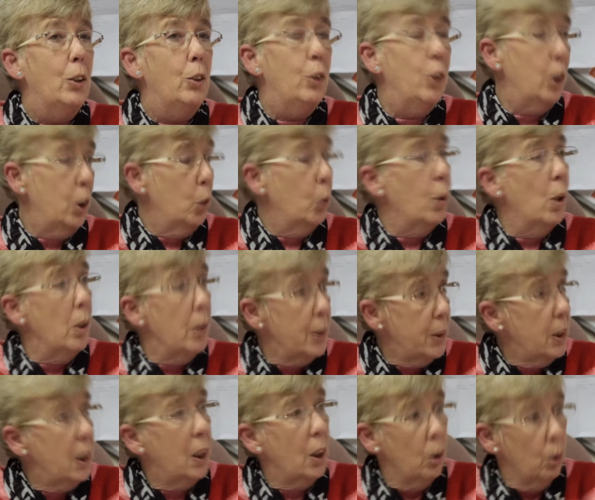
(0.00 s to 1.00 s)
good
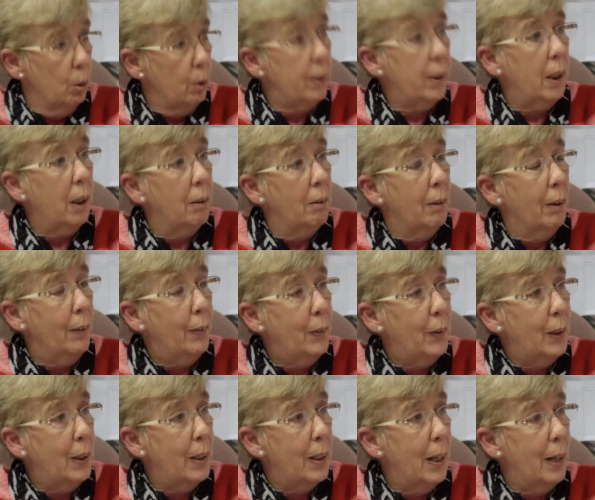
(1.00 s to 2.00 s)
quality clothing
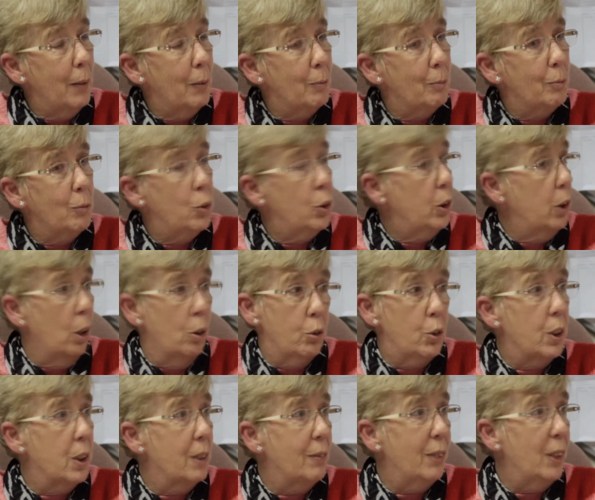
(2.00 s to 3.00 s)
that
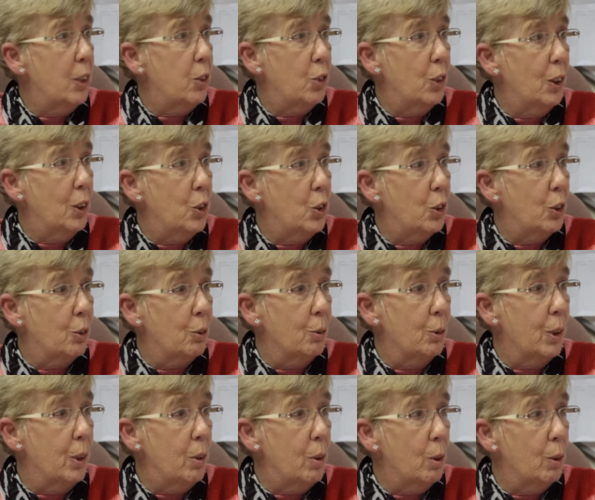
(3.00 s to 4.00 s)
children have literally just
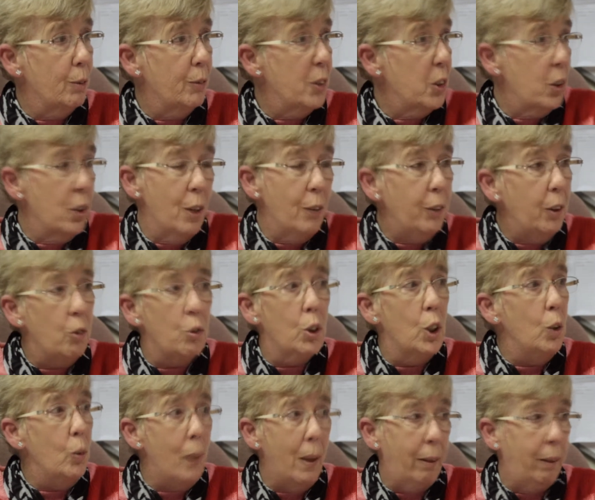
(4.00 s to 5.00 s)
grown out of. There's nothing
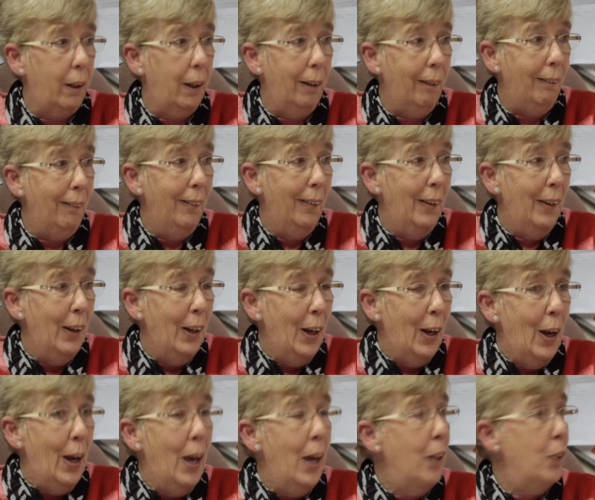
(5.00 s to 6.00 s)
wrong with it.
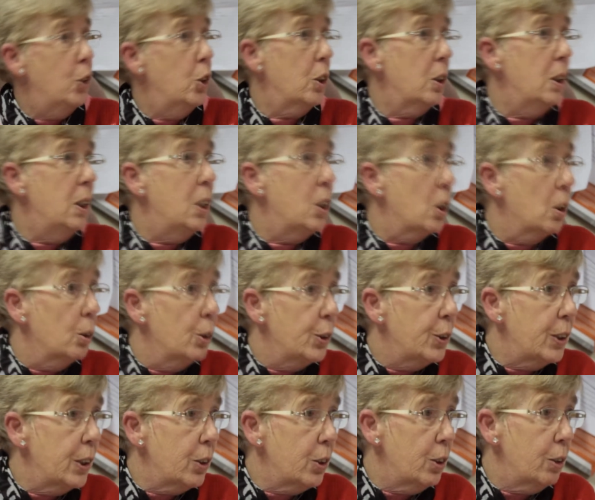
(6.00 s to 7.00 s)
It just needs
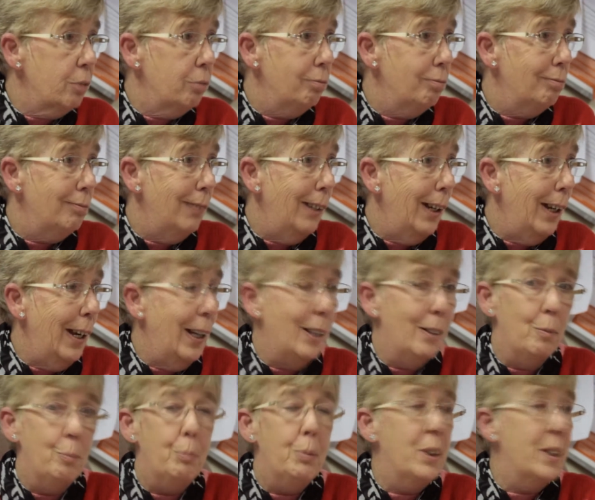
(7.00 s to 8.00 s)
laundered
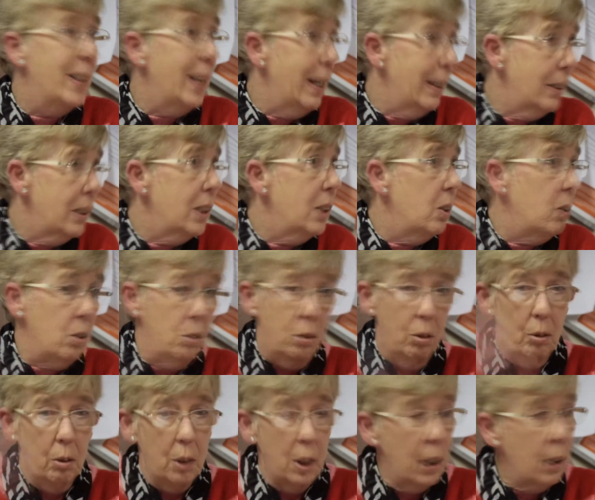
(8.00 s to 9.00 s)
and presented
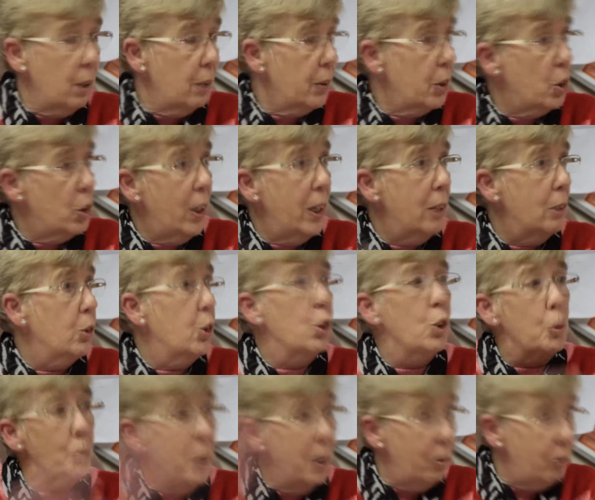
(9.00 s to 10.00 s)
to another child. So
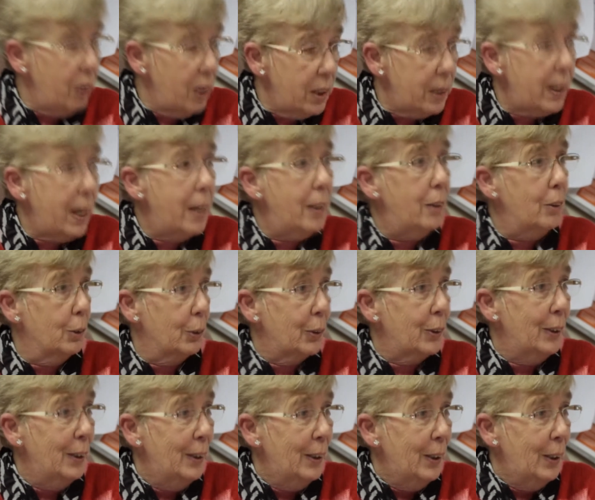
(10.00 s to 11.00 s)
it's being recycled.
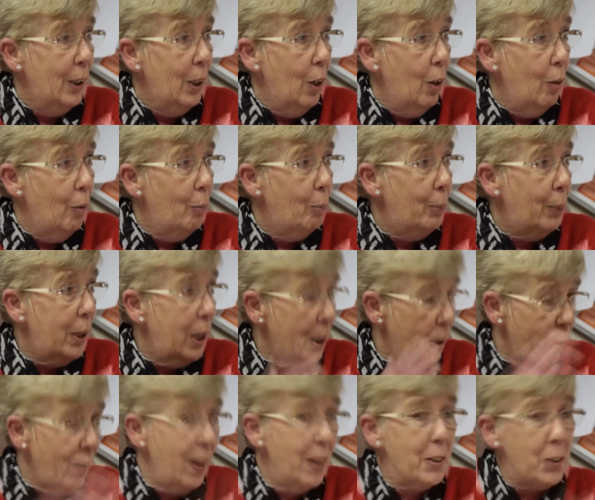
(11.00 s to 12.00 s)
But
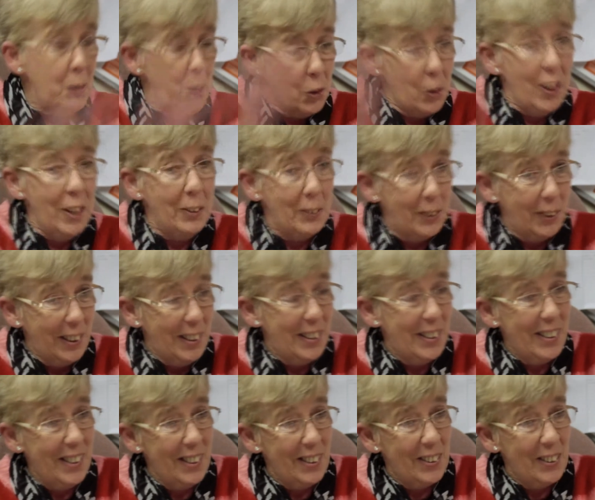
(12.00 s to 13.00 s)
as far as the child's
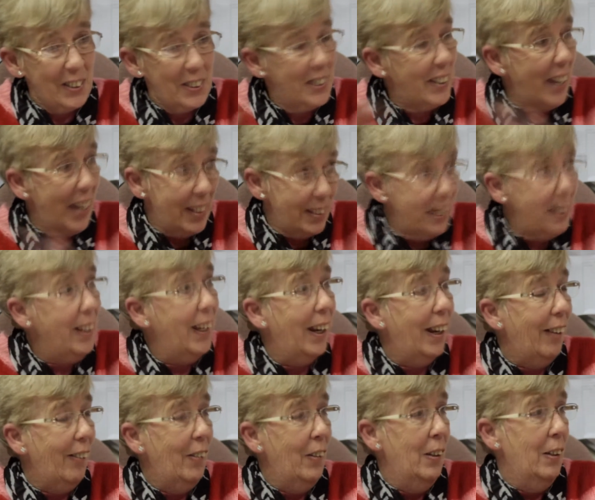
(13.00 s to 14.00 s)
concerned, it's getting
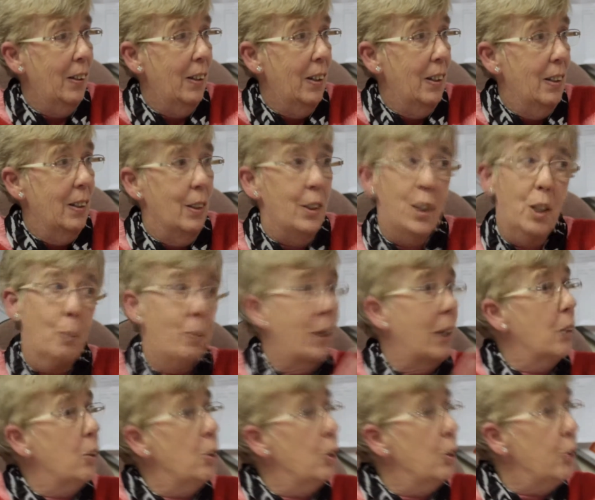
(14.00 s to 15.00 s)
it. It's a
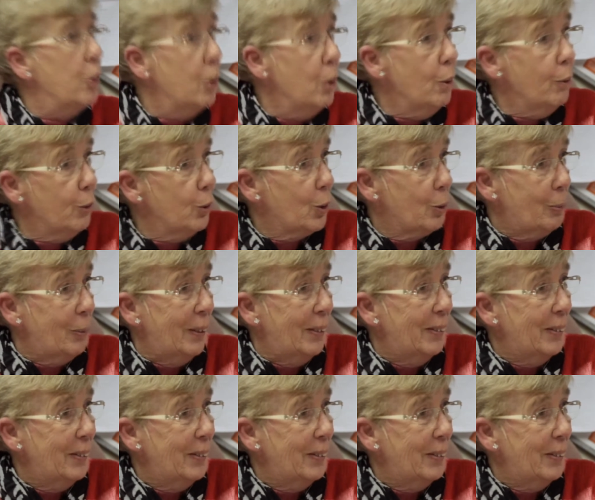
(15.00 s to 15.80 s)
brand new uniform,